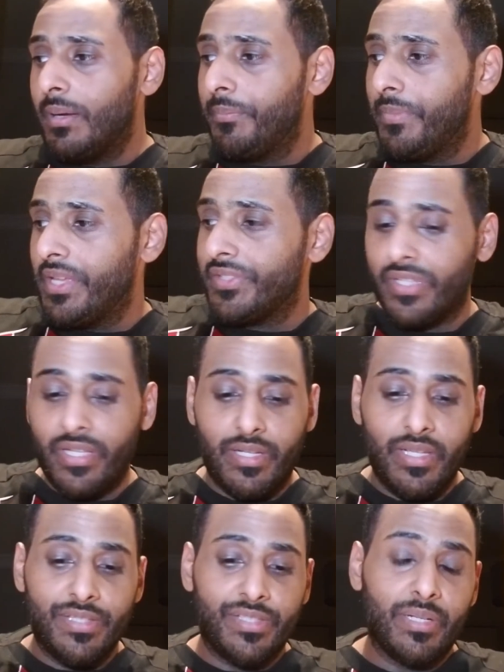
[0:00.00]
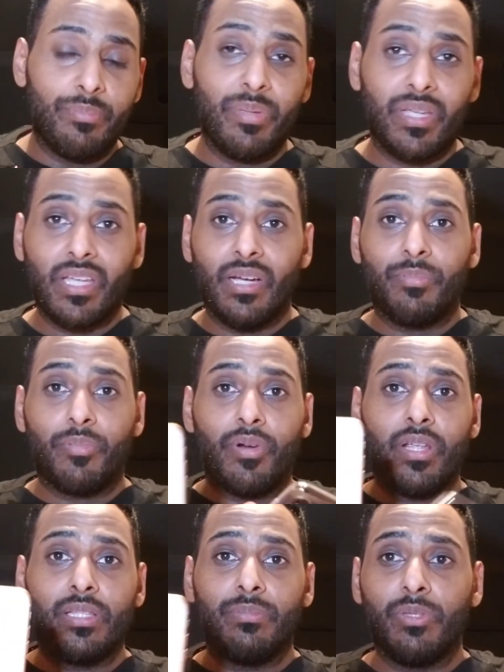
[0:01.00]
is it a big
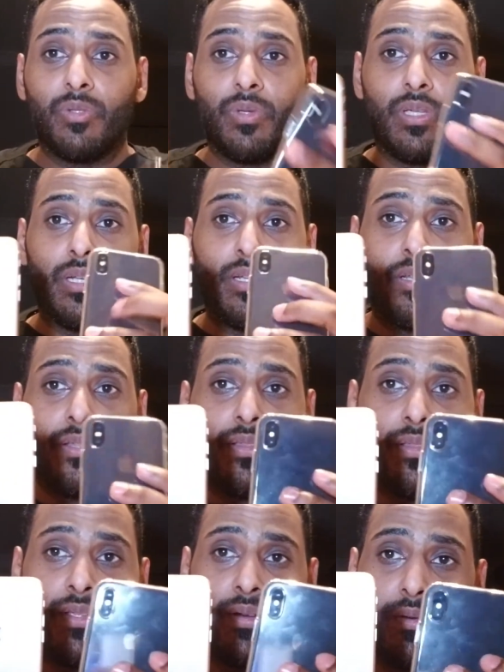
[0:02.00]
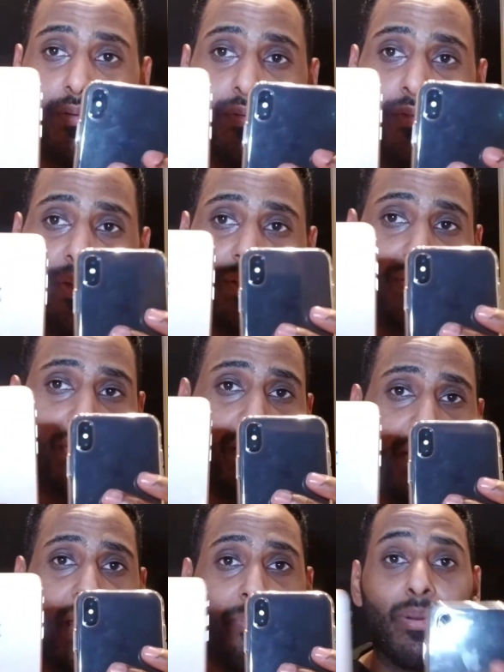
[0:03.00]
upgrade between this and
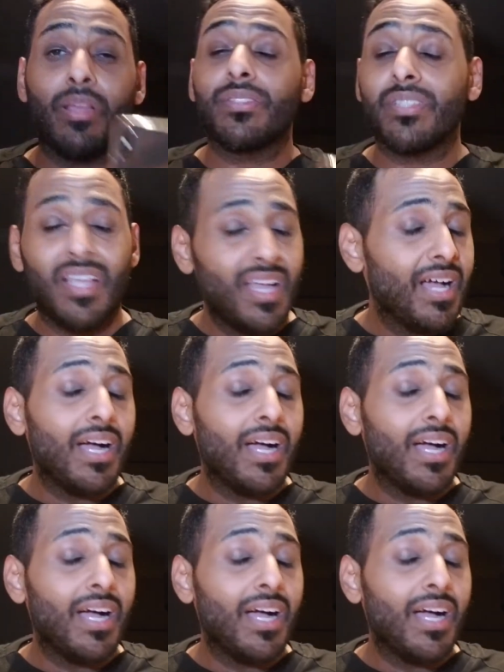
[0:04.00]
the 8 Plus?